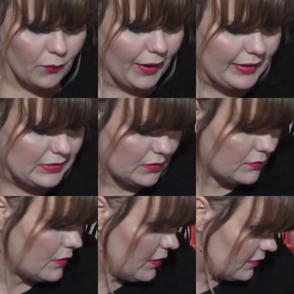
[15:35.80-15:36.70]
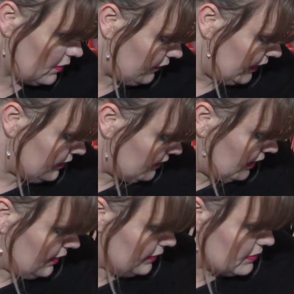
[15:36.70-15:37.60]
Alright. So that is
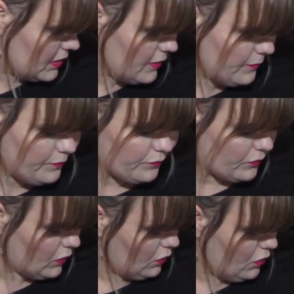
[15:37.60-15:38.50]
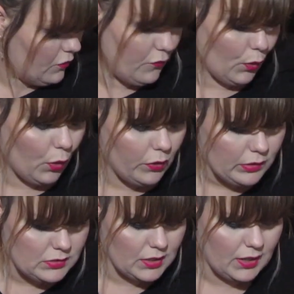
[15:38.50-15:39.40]
it for
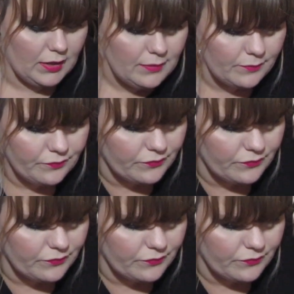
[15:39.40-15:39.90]
Ulta.